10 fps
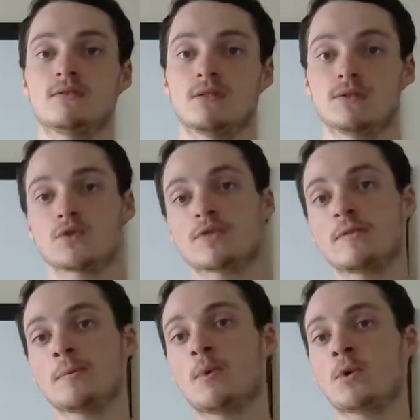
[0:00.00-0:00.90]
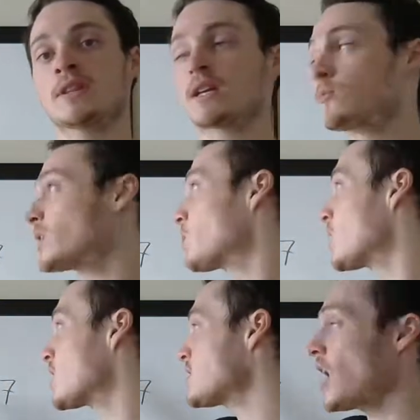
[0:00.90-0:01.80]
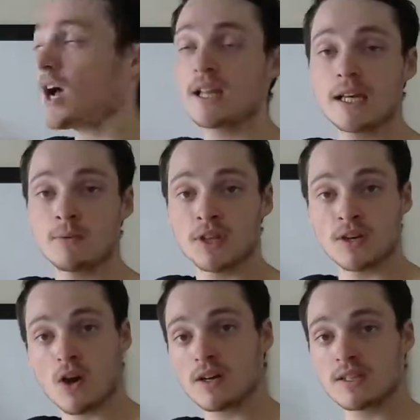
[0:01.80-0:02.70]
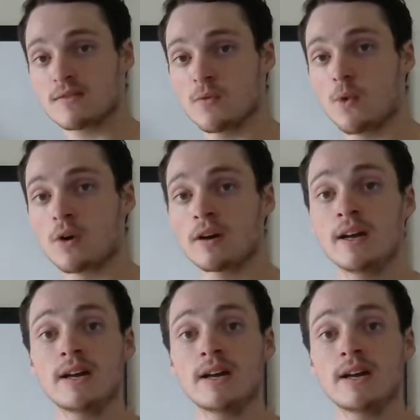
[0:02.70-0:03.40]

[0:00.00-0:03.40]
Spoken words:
sort of a point that I really want to highlight with the costs of war,